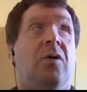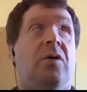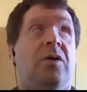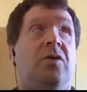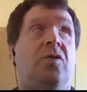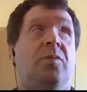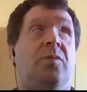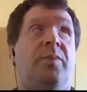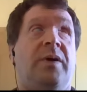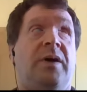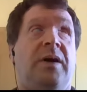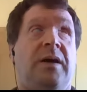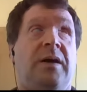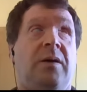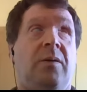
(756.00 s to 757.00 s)
It could
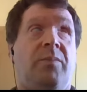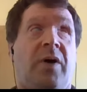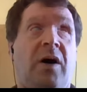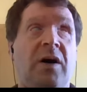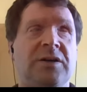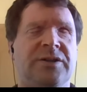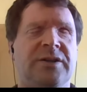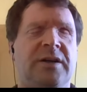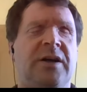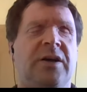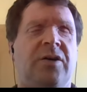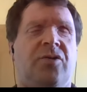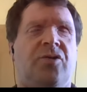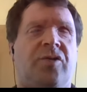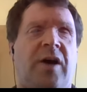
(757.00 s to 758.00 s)
be partially
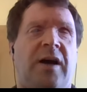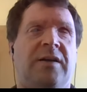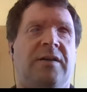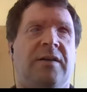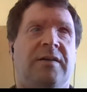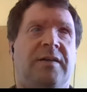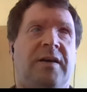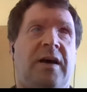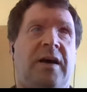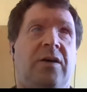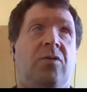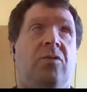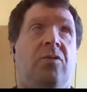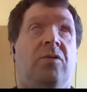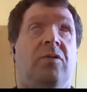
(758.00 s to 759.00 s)
contracted. Say
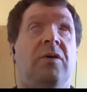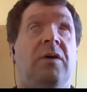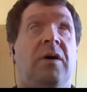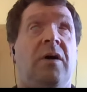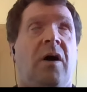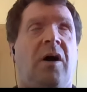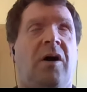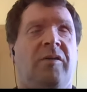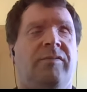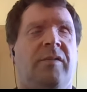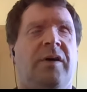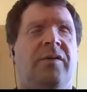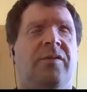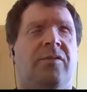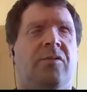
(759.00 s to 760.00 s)
you're
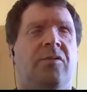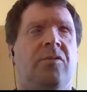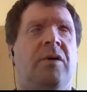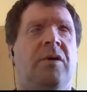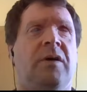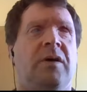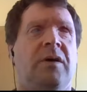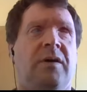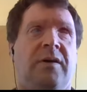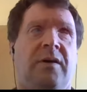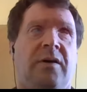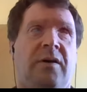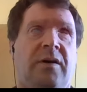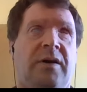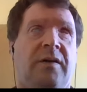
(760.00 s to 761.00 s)
halfway through
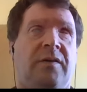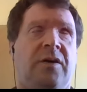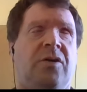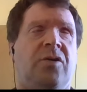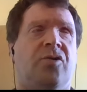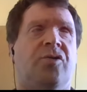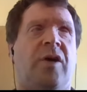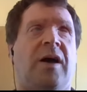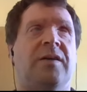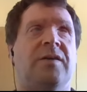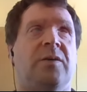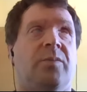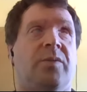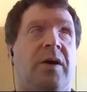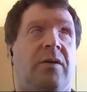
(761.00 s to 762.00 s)
learning the
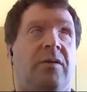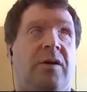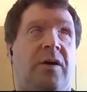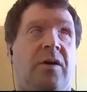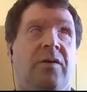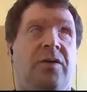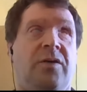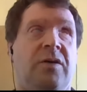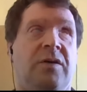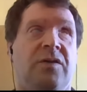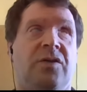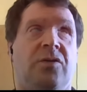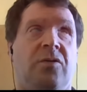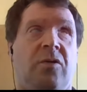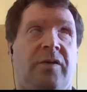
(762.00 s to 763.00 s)
contracted Braille code, you
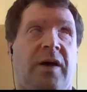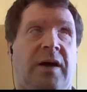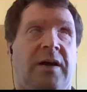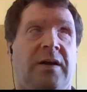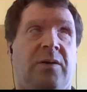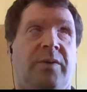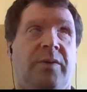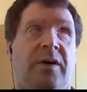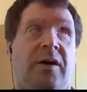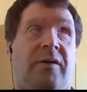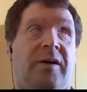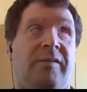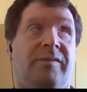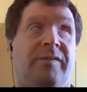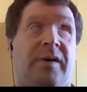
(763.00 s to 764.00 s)
can store that in a
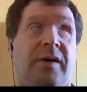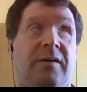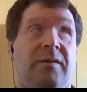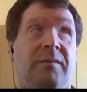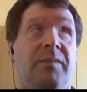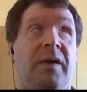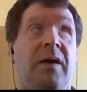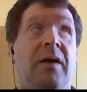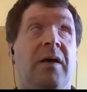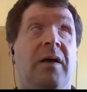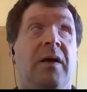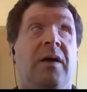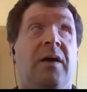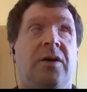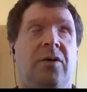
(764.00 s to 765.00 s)
BRF file.
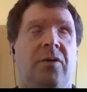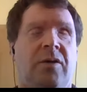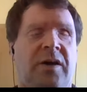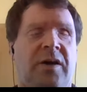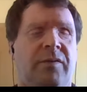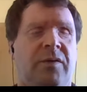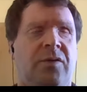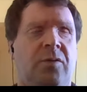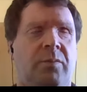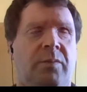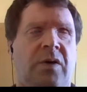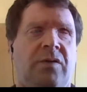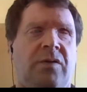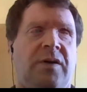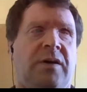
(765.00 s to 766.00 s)
You can even do
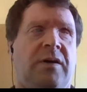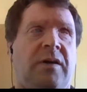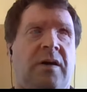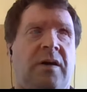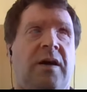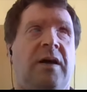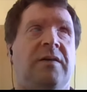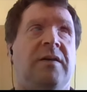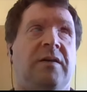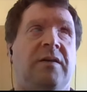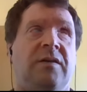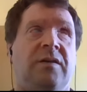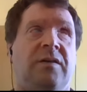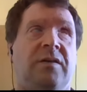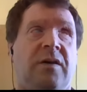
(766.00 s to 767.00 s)
music. It's
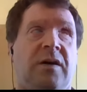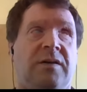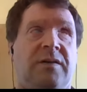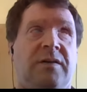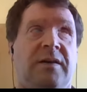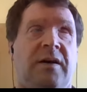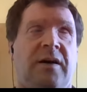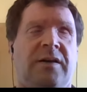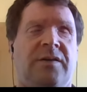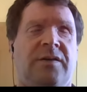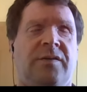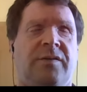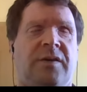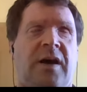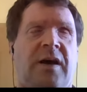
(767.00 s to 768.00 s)
just
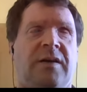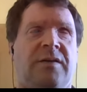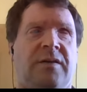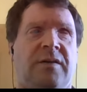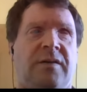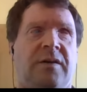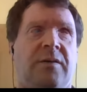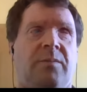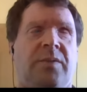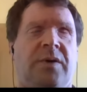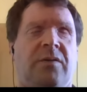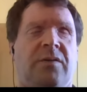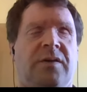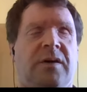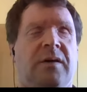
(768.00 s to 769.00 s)
lines of text to the
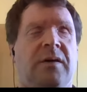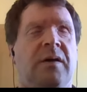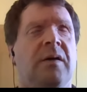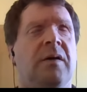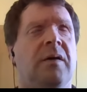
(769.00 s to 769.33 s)
computer.